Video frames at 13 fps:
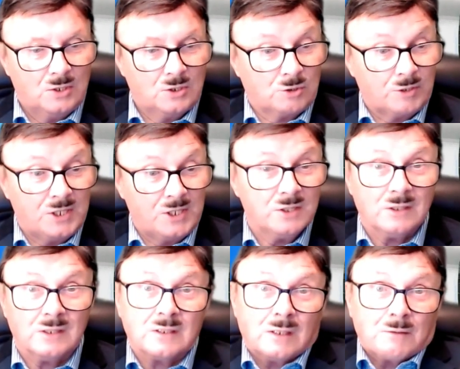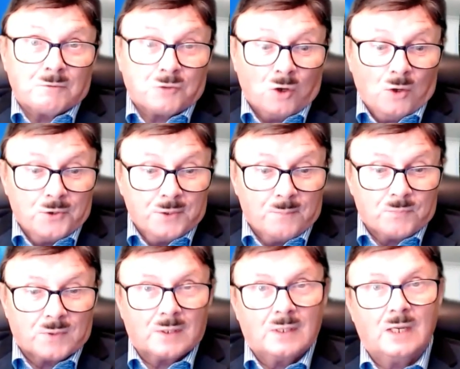Treason and fraud?
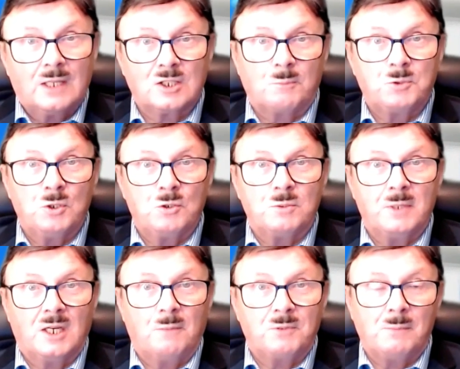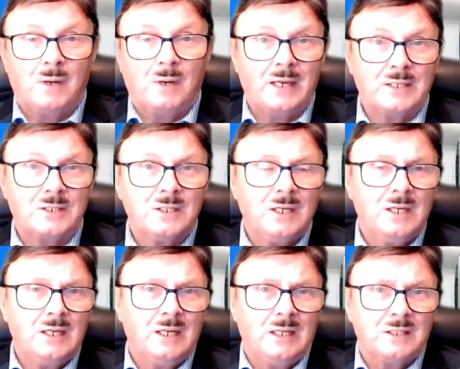That's up to you to make up your mind.
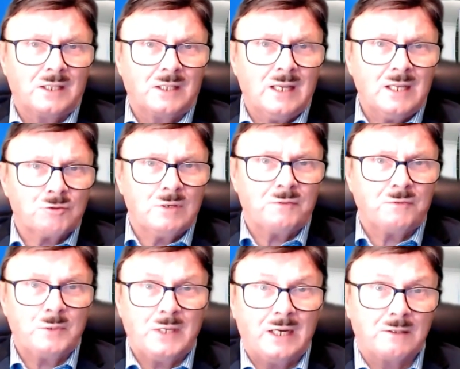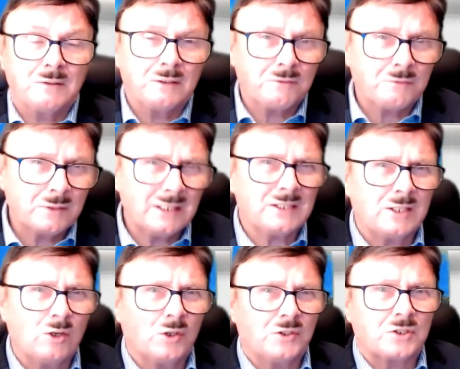The last ref we had, let's
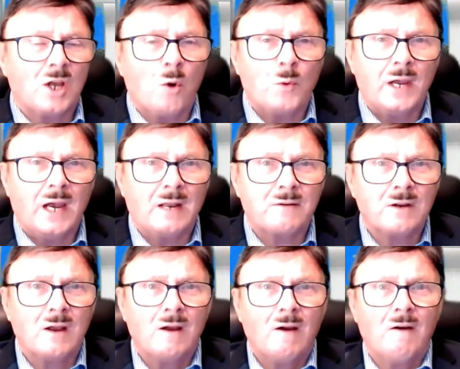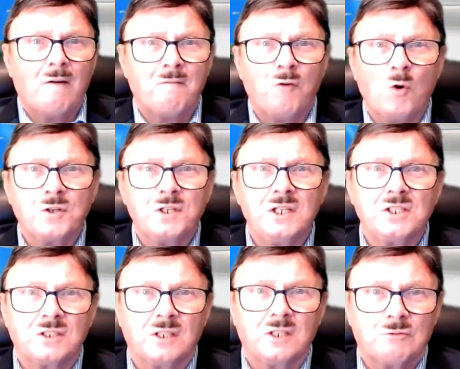look at this. We had
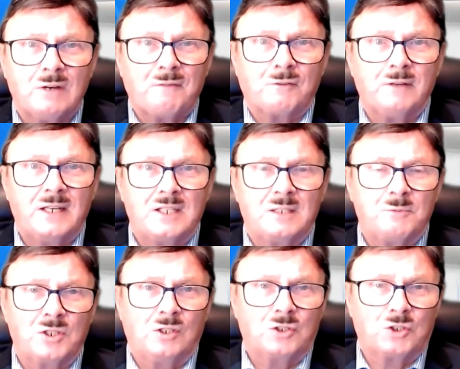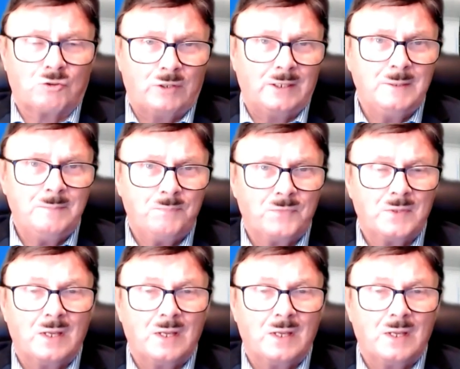46 referendums in Australia.